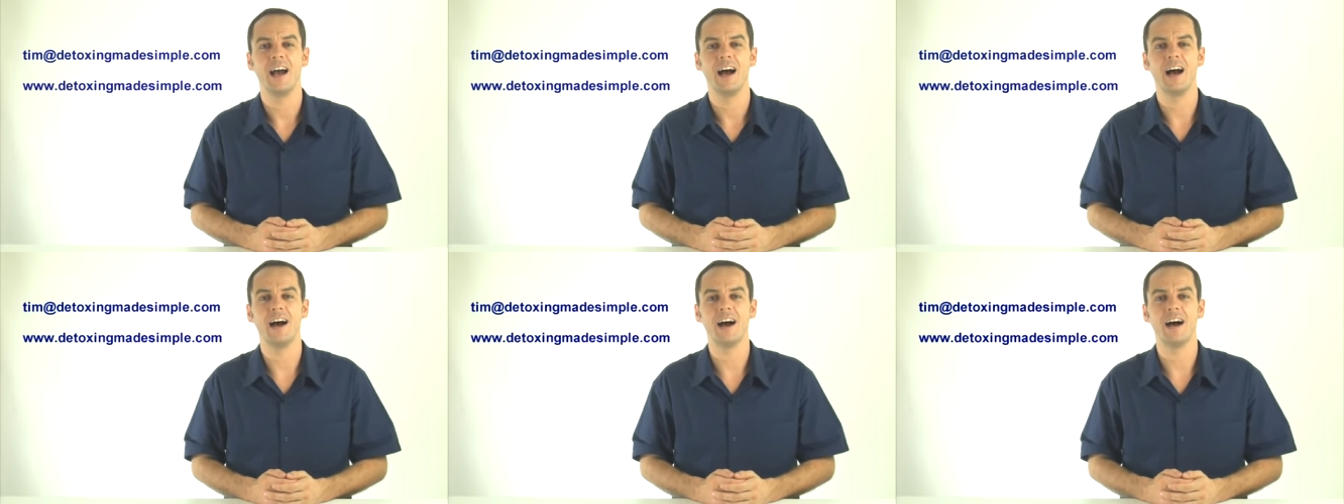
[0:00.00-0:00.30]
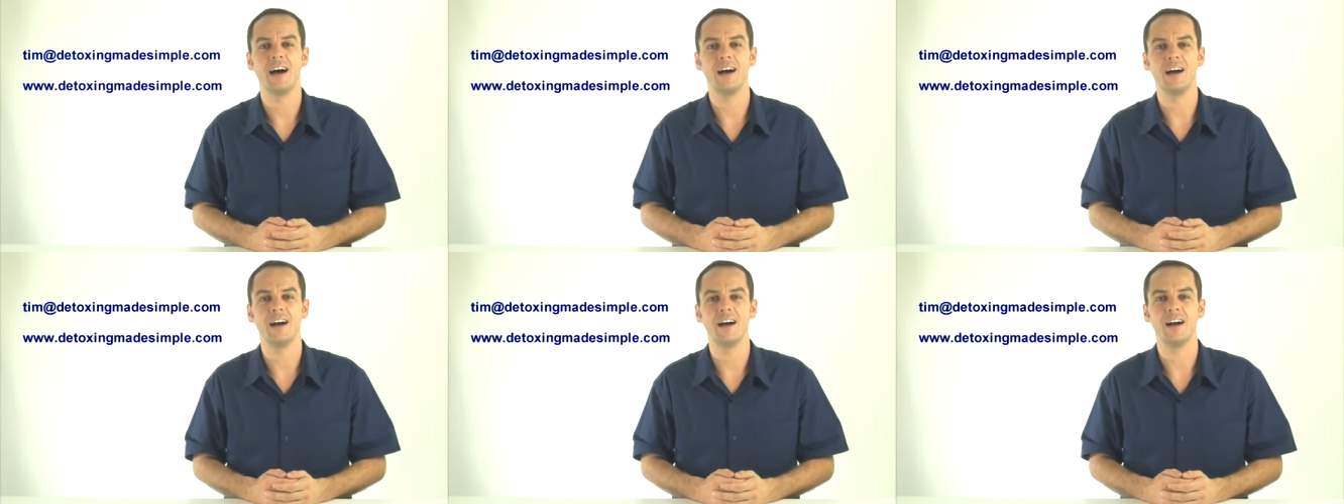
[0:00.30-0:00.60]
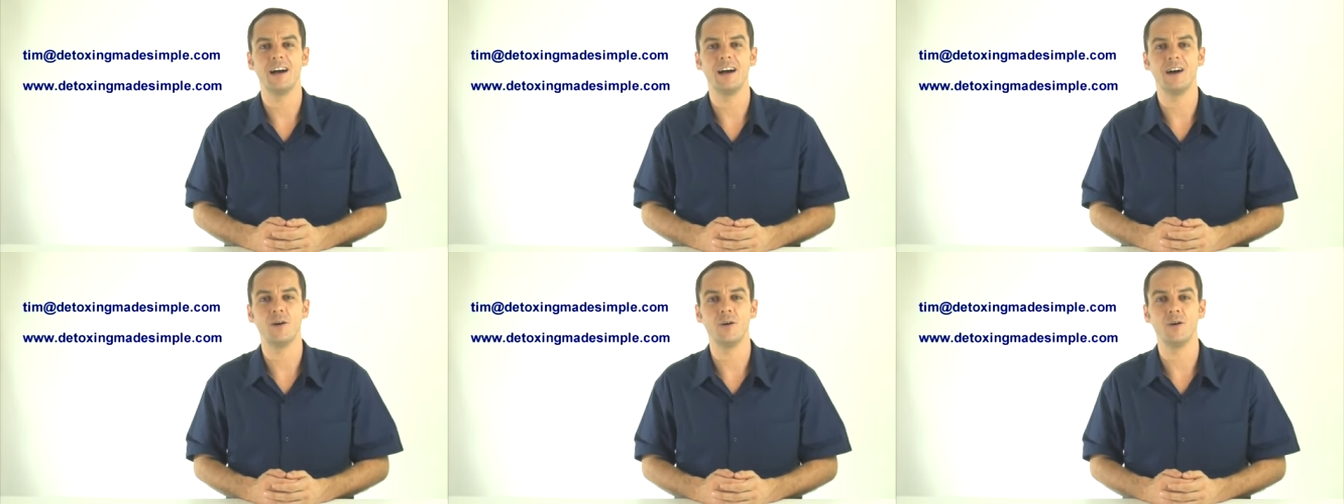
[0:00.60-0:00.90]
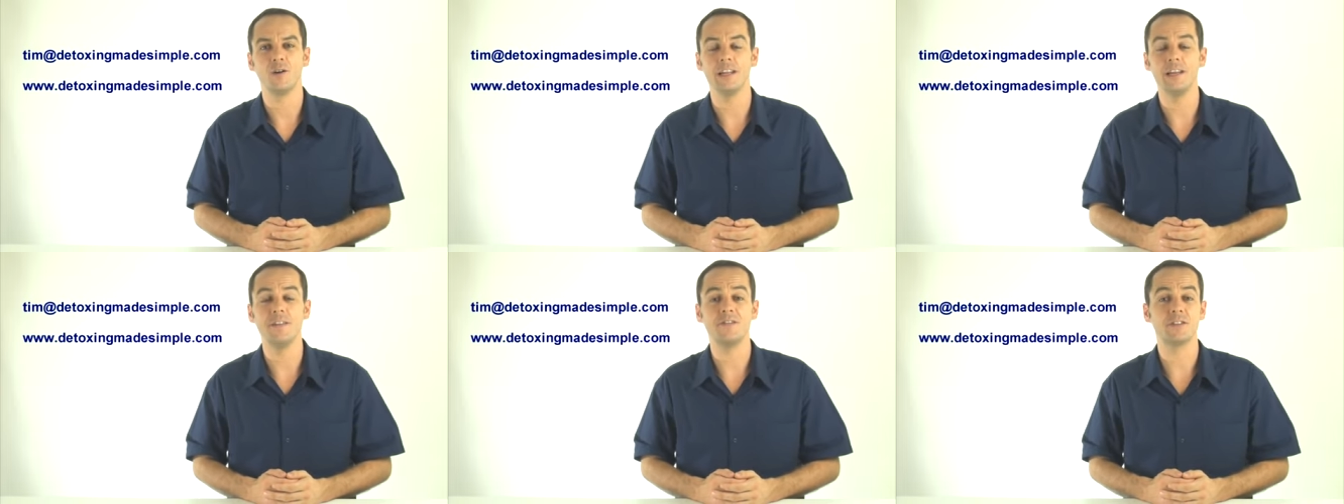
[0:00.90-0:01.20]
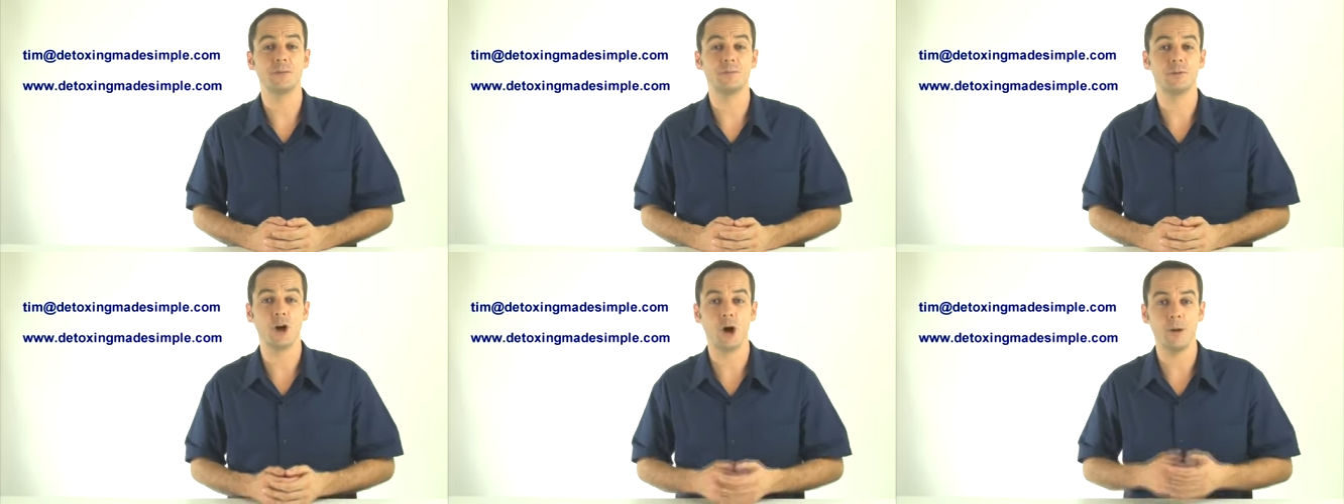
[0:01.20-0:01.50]
or leave
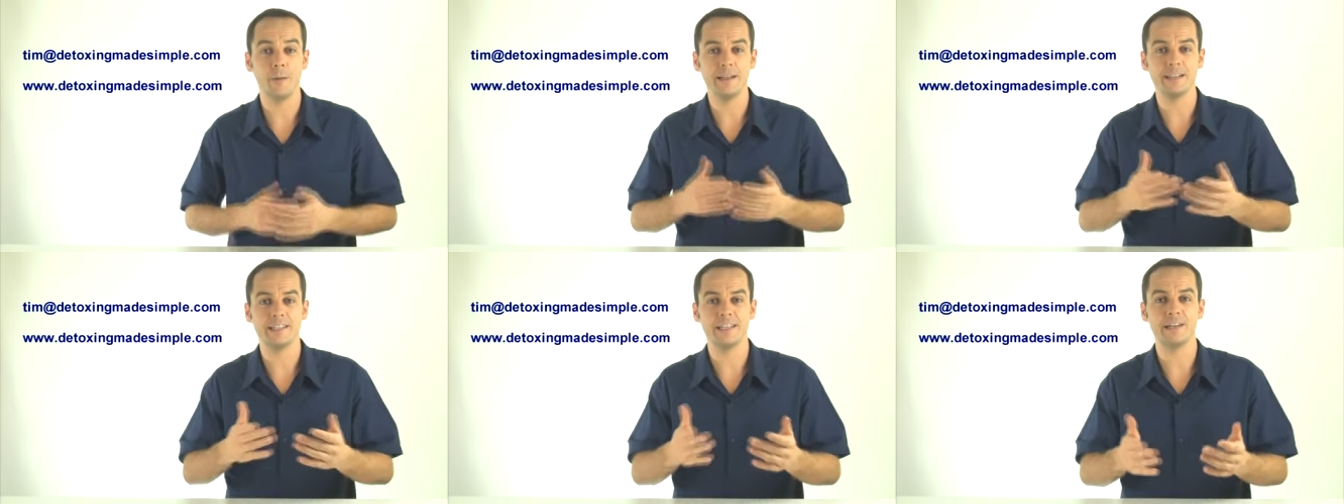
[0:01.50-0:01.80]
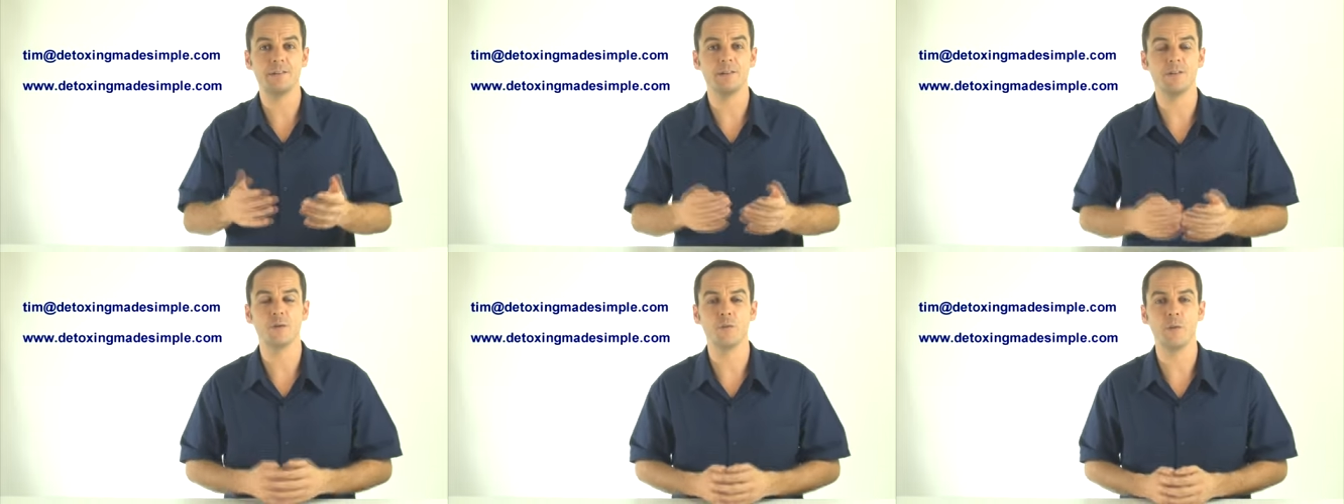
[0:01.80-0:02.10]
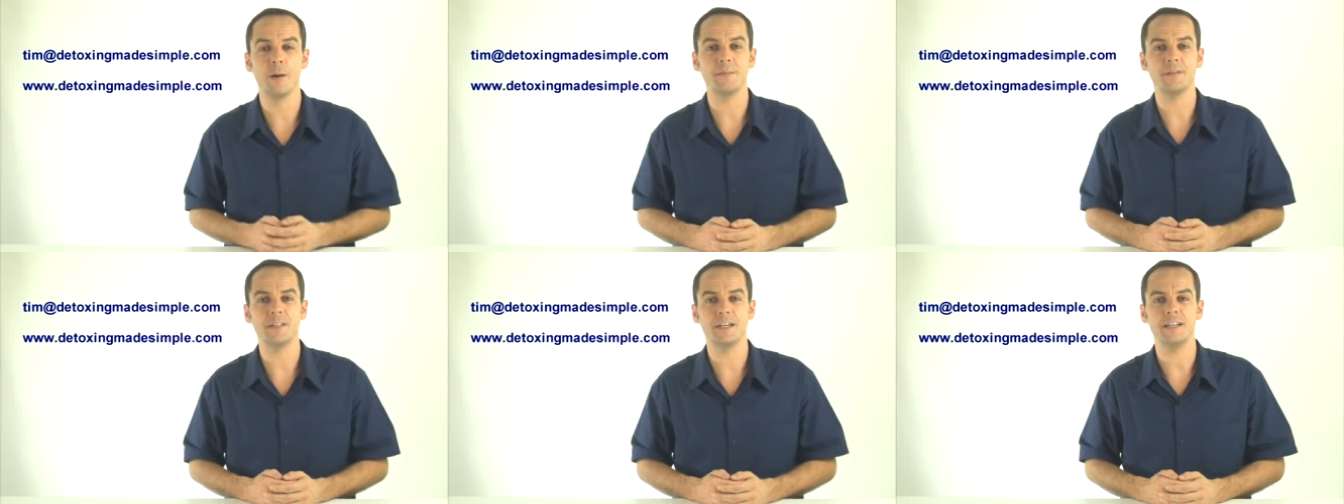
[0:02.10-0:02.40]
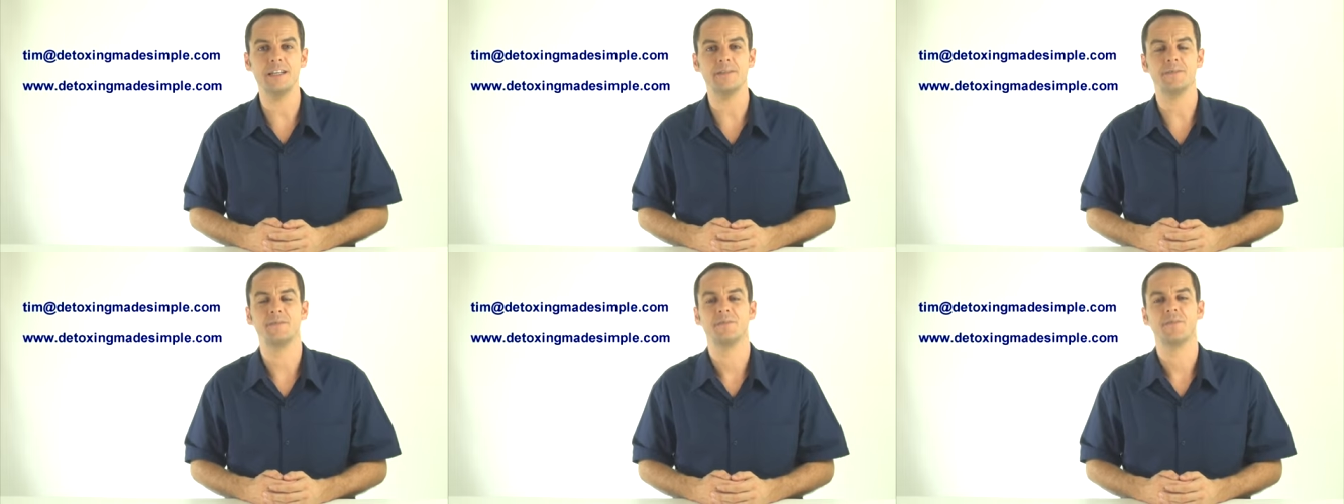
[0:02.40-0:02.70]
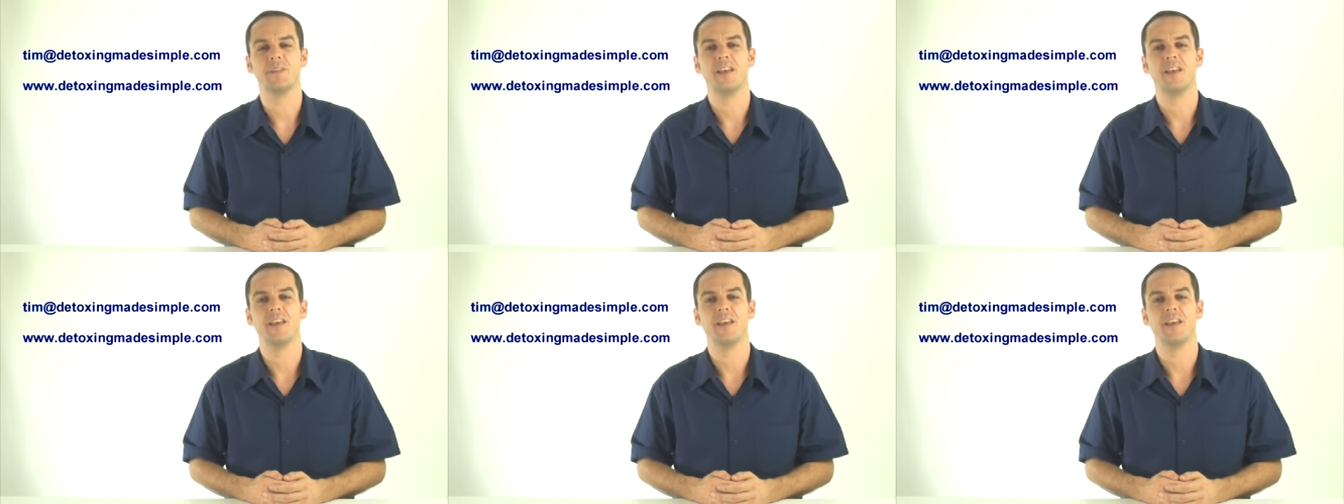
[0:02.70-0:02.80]
some comments here on the website.